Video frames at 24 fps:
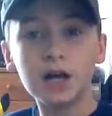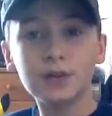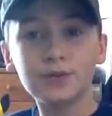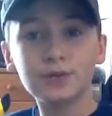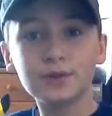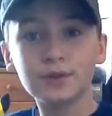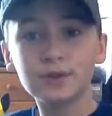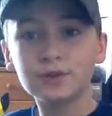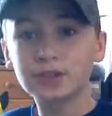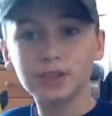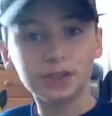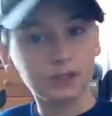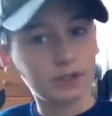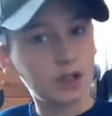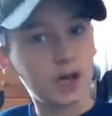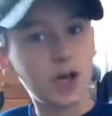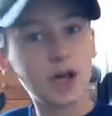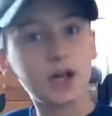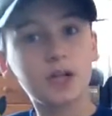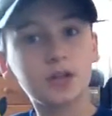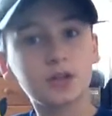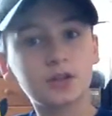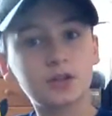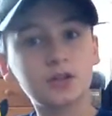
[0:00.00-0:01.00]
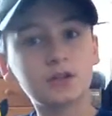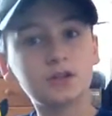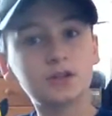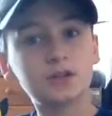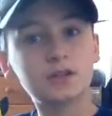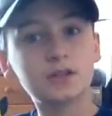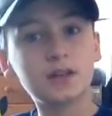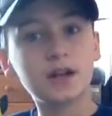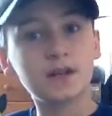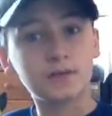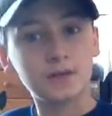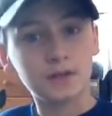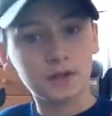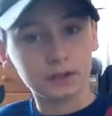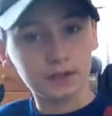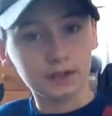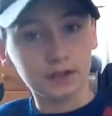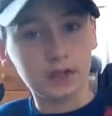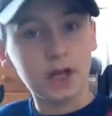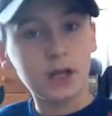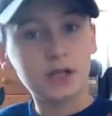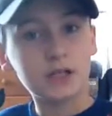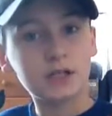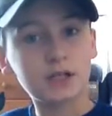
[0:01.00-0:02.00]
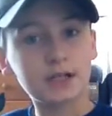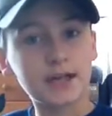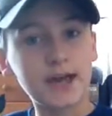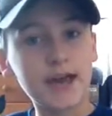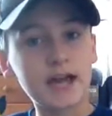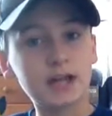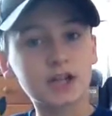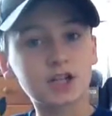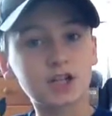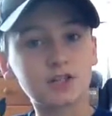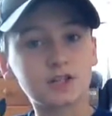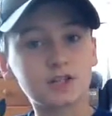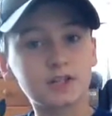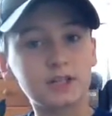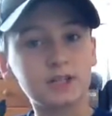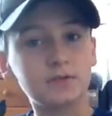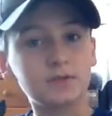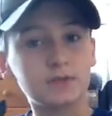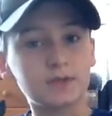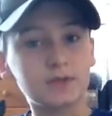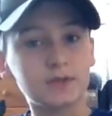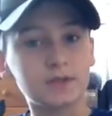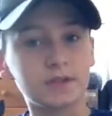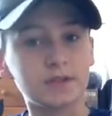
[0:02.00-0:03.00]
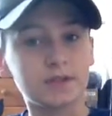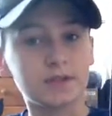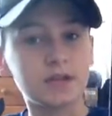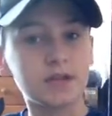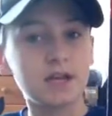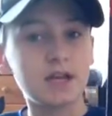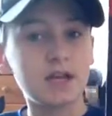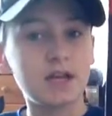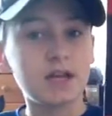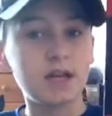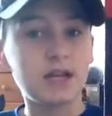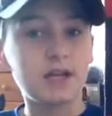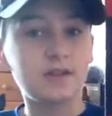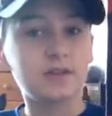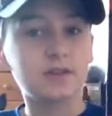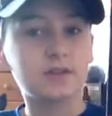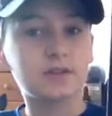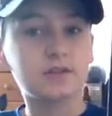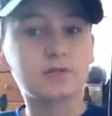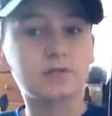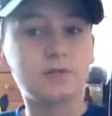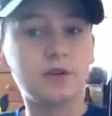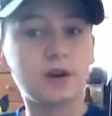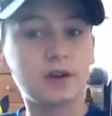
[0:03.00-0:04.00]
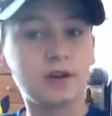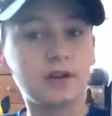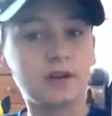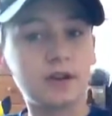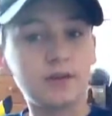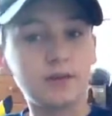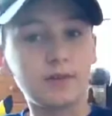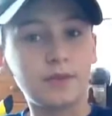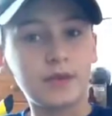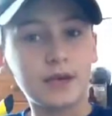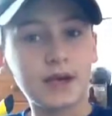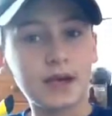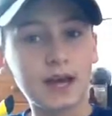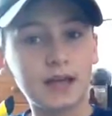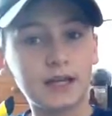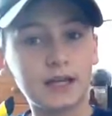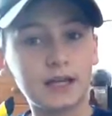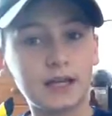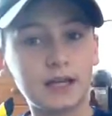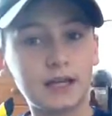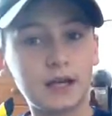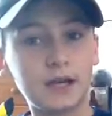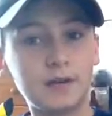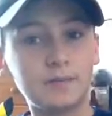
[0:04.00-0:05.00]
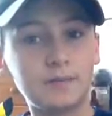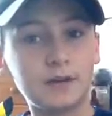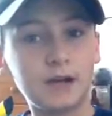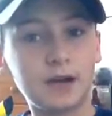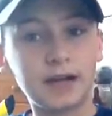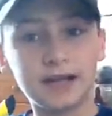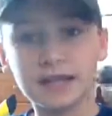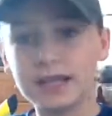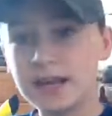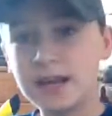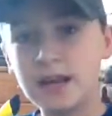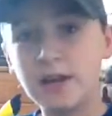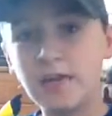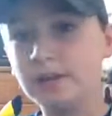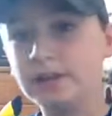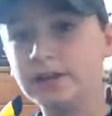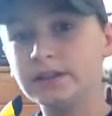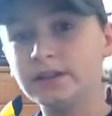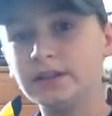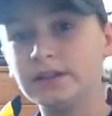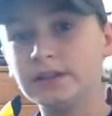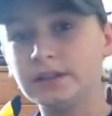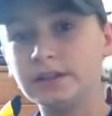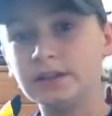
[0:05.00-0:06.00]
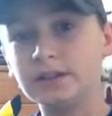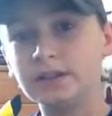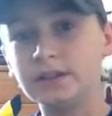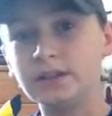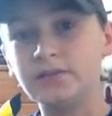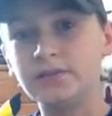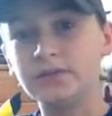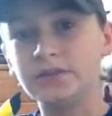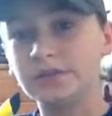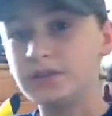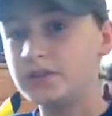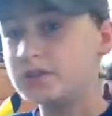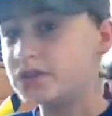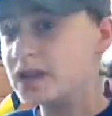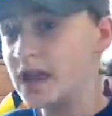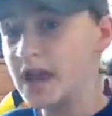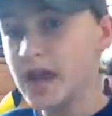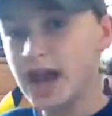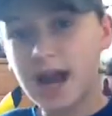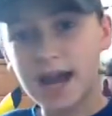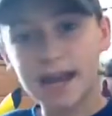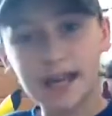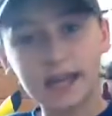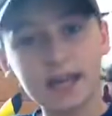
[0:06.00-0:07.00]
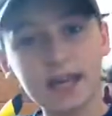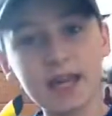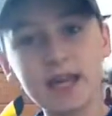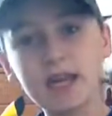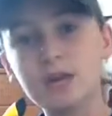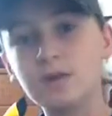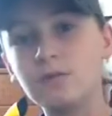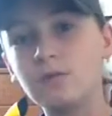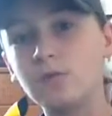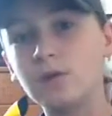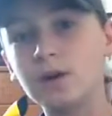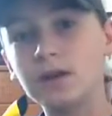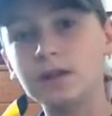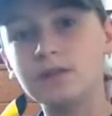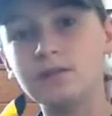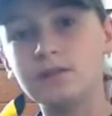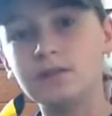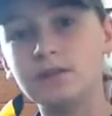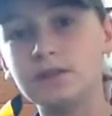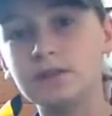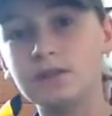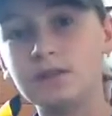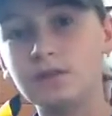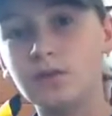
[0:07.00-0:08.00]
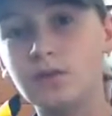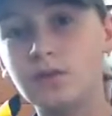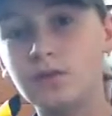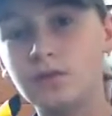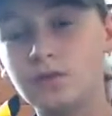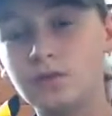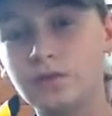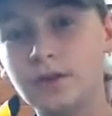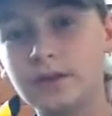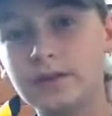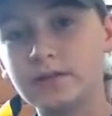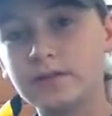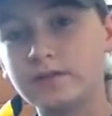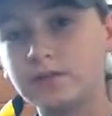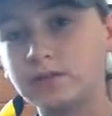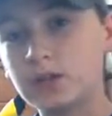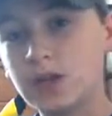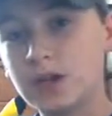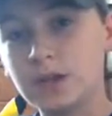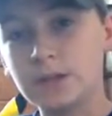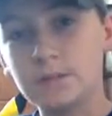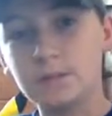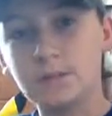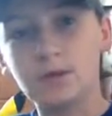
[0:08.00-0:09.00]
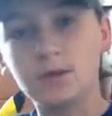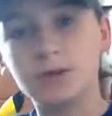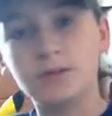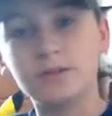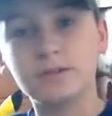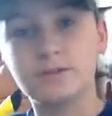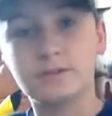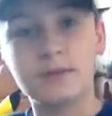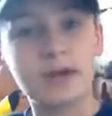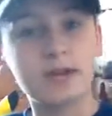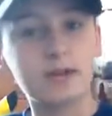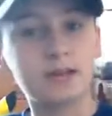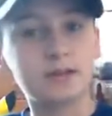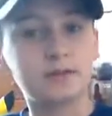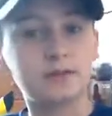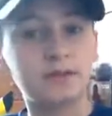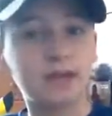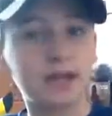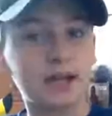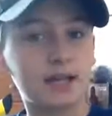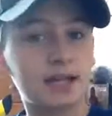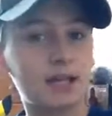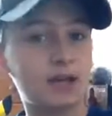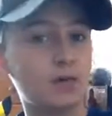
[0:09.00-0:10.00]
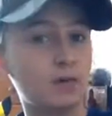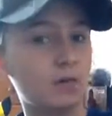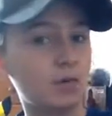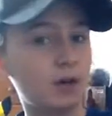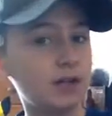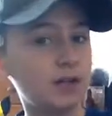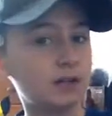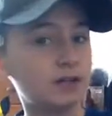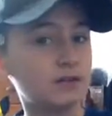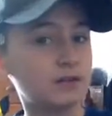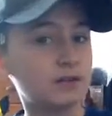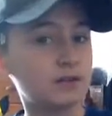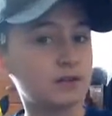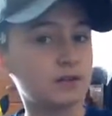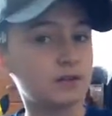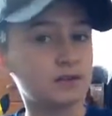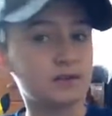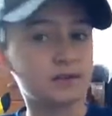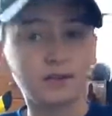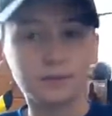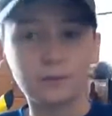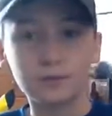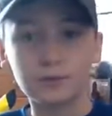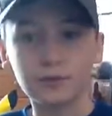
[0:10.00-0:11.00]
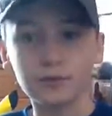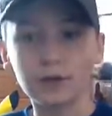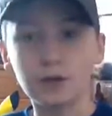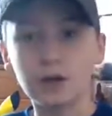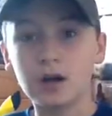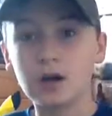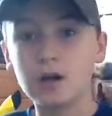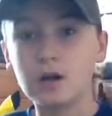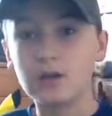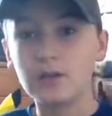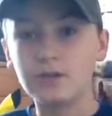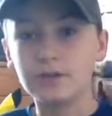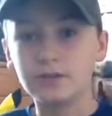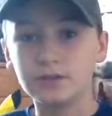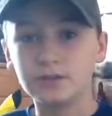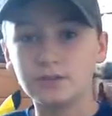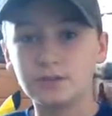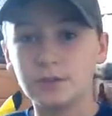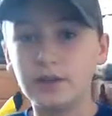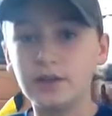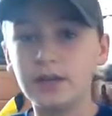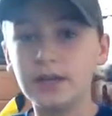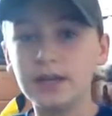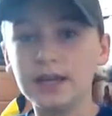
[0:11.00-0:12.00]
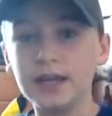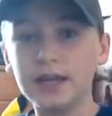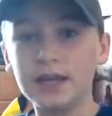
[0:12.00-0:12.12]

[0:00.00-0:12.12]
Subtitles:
There's a lot of good stuff, a lot of good action sequences in this one that I can't wait to see in the TV series. I can't wait to see the whole Gregory trying to poison Maggie thing. I can't wait to see the stuff with Carl in this one.